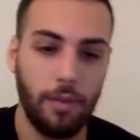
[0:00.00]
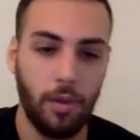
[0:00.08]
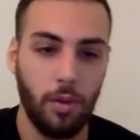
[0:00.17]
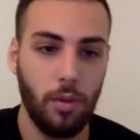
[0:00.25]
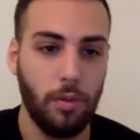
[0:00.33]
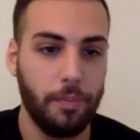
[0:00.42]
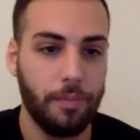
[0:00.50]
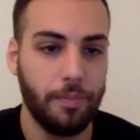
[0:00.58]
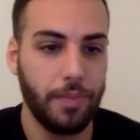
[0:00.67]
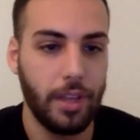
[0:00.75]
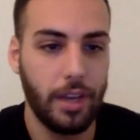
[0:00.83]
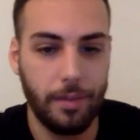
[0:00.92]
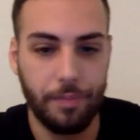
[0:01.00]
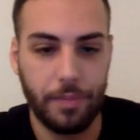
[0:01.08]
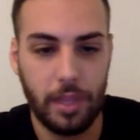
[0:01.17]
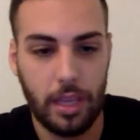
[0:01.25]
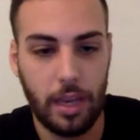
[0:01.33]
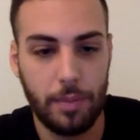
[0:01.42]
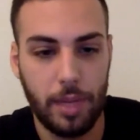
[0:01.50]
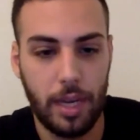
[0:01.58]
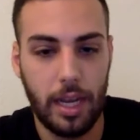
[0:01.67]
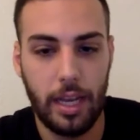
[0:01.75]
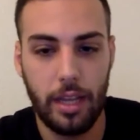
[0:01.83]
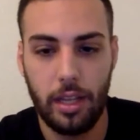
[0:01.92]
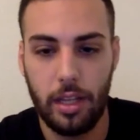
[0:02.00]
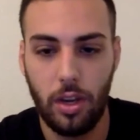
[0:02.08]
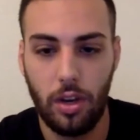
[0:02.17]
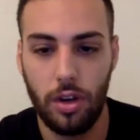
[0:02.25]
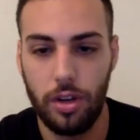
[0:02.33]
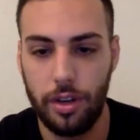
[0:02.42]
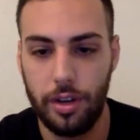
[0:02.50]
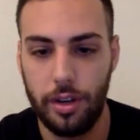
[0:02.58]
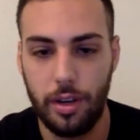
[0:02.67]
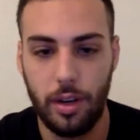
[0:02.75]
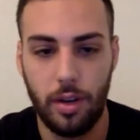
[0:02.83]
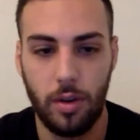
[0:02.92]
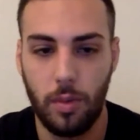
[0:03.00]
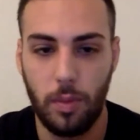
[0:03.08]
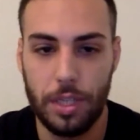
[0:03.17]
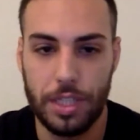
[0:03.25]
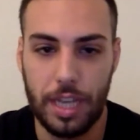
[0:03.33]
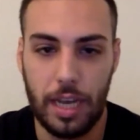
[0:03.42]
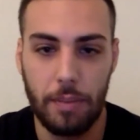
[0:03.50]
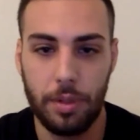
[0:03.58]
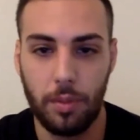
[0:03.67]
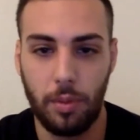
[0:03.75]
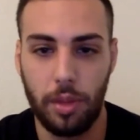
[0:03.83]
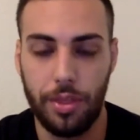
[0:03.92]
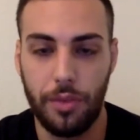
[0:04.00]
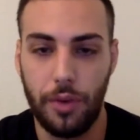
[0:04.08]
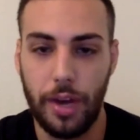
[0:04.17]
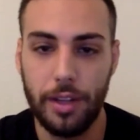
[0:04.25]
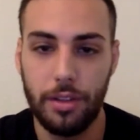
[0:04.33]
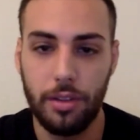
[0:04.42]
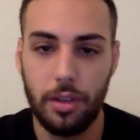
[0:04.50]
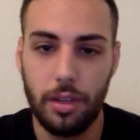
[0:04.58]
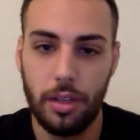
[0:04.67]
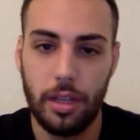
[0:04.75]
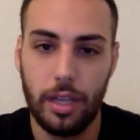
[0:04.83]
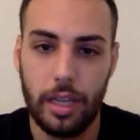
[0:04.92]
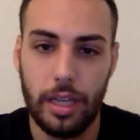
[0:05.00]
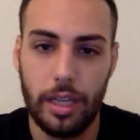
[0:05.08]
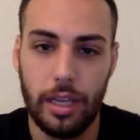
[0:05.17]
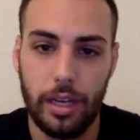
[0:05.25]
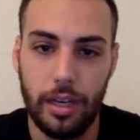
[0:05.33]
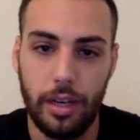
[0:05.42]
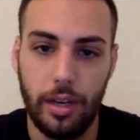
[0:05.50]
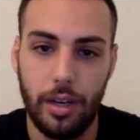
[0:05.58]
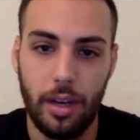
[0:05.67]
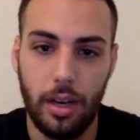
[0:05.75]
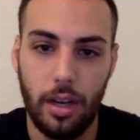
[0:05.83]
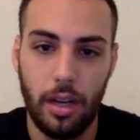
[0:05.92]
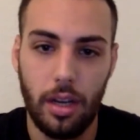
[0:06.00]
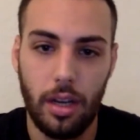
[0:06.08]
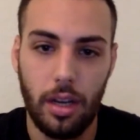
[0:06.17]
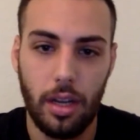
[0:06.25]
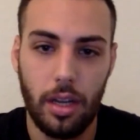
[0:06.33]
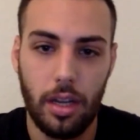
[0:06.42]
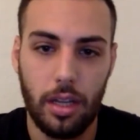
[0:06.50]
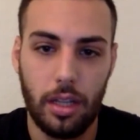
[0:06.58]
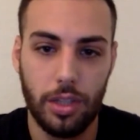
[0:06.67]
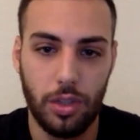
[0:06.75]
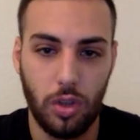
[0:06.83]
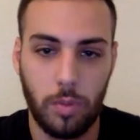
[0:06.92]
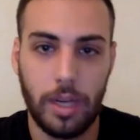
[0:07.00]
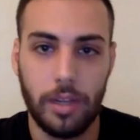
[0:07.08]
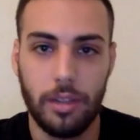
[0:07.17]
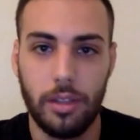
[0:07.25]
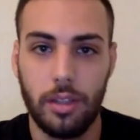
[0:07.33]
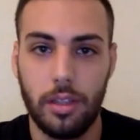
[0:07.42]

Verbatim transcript: you um, kept an eye on what's happened with Reddit and the stock market?